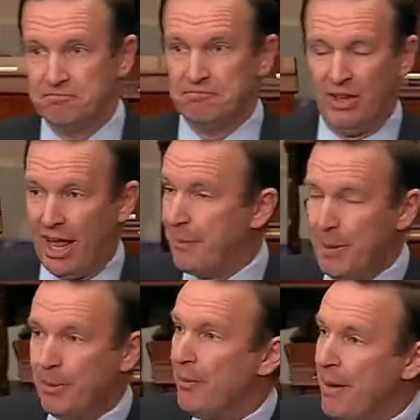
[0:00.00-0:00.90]
A lot of
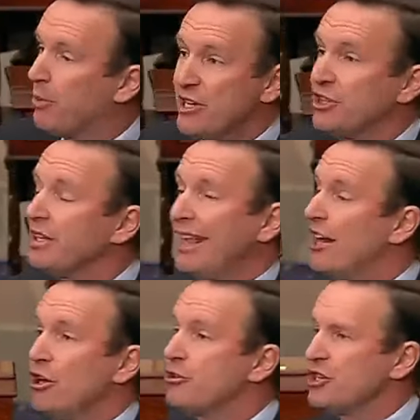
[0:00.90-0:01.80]
people may bristle at that
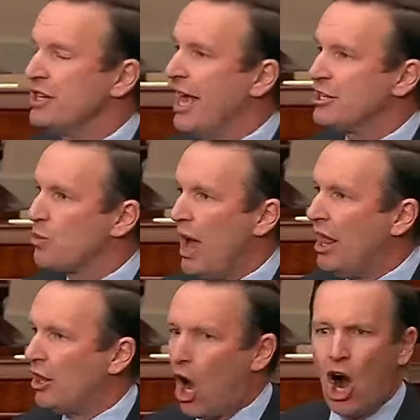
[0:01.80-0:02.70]
notion as
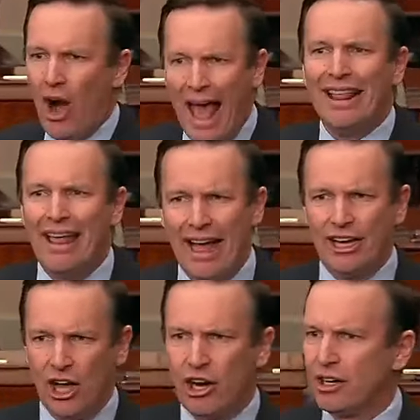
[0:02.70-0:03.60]
well. Our ally,
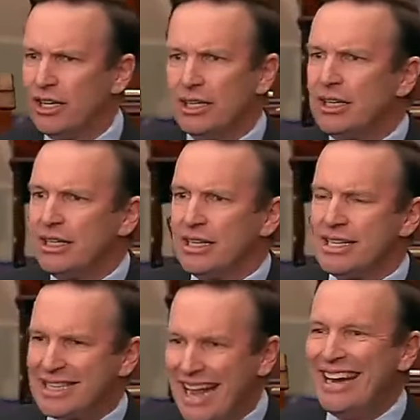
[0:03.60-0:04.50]
Qatar,
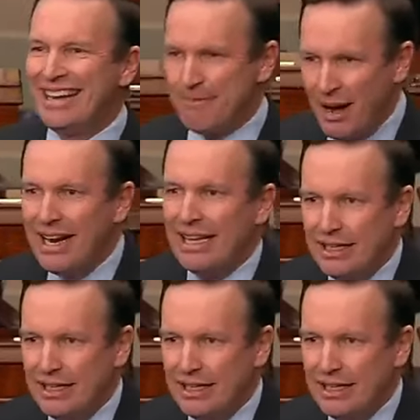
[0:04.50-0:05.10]
sending money